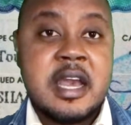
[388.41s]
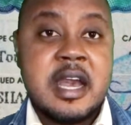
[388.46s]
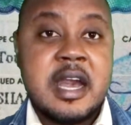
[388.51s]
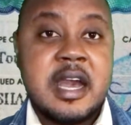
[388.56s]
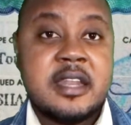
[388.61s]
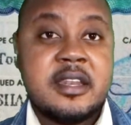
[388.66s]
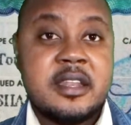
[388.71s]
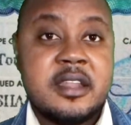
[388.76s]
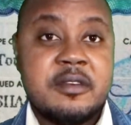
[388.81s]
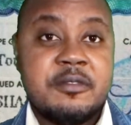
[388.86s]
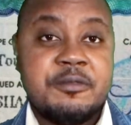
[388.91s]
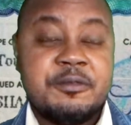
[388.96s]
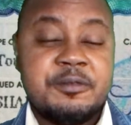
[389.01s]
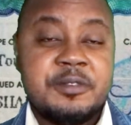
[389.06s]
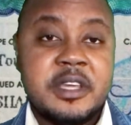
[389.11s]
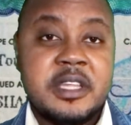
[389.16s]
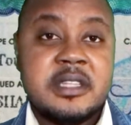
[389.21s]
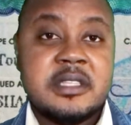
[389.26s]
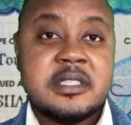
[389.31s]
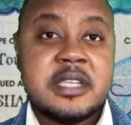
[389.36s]
And the
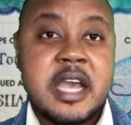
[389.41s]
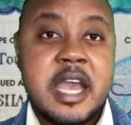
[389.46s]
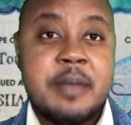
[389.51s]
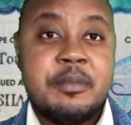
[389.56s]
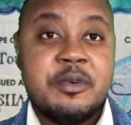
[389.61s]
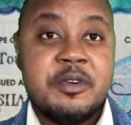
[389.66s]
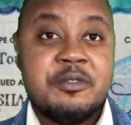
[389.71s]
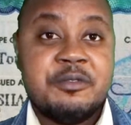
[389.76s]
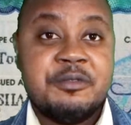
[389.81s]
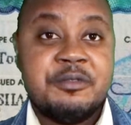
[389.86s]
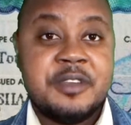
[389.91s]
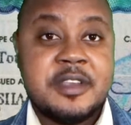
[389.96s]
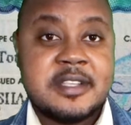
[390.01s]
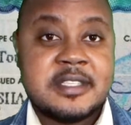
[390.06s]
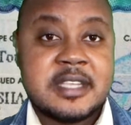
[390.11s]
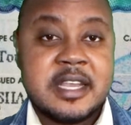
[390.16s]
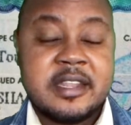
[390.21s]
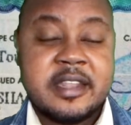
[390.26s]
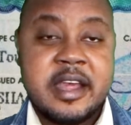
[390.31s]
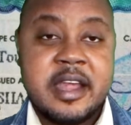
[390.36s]
fifth type of
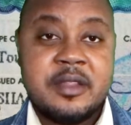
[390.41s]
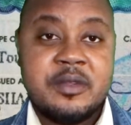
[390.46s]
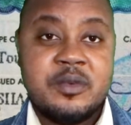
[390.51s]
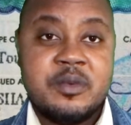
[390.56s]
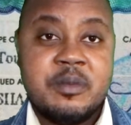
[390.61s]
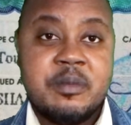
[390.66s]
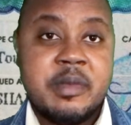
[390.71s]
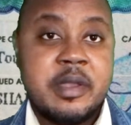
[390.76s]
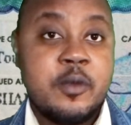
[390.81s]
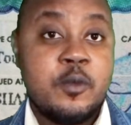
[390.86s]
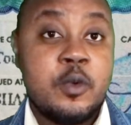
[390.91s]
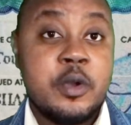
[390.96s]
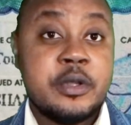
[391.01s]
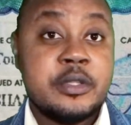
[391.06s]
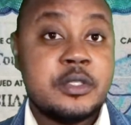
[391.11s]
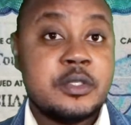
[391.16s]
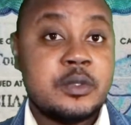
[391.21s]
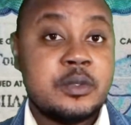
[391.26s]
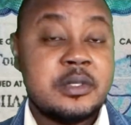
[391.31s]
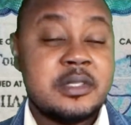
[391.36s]
visa that you may
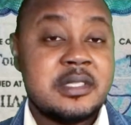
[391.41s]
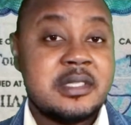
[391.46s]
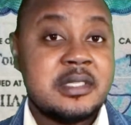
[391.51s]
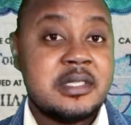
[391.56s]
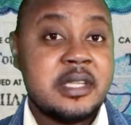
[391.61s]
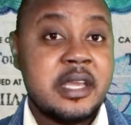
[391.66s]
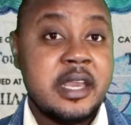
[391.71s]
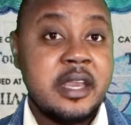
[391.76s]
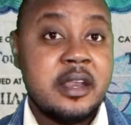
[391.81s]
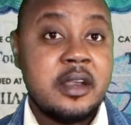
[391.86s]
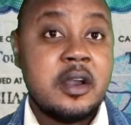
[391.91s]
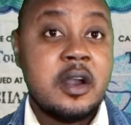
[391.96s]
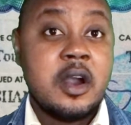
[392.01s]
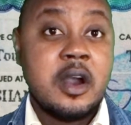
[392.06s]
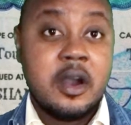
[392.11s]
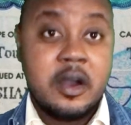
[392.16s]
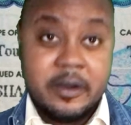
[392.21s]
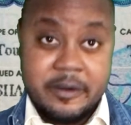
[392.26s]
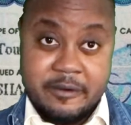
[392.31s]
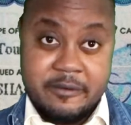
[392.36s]
want to think
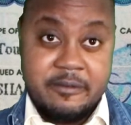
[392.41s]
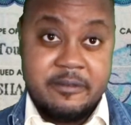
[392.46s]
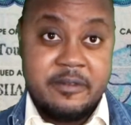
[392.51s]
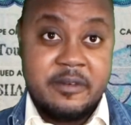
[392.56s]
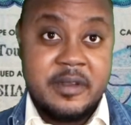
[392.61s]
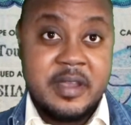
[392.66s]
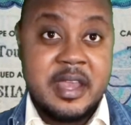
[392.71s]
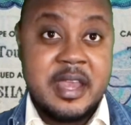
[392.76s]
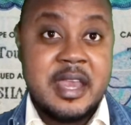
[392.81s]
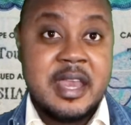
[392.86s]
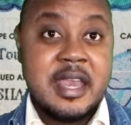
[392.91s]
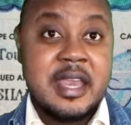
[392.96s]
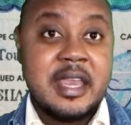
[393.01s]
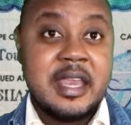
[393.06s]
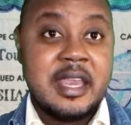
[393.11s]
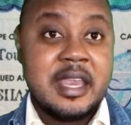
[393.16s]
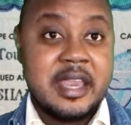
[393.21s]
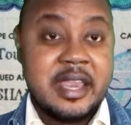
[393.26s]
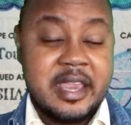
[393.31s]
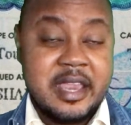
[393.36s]
of
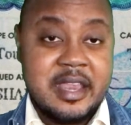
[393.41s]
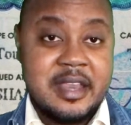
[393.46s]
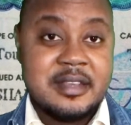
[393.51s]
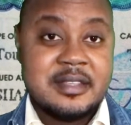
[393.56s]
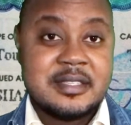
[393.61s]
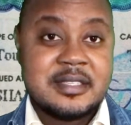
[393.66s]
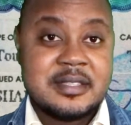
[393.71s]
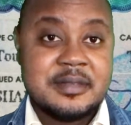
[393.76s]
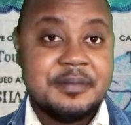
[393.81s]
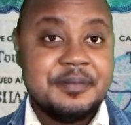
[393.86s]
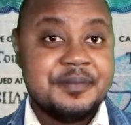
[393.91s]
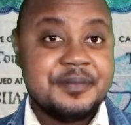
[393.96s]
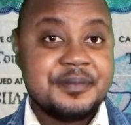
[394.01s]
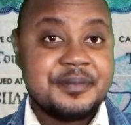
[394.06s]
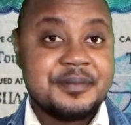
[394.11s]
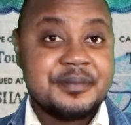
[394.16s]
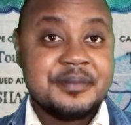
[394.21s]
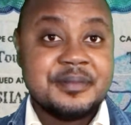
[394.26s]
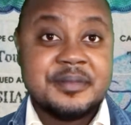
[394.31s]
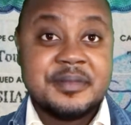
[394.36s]
is
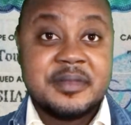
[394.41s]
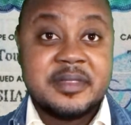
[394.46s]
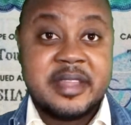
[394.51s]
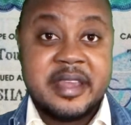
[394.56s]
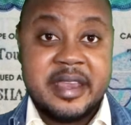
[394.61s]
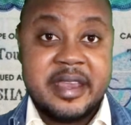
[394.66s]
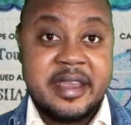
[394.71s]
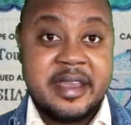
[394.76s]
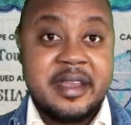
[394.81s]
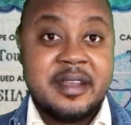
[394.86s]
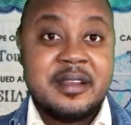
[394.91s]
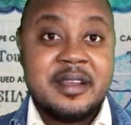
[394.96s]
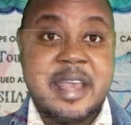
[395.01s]
the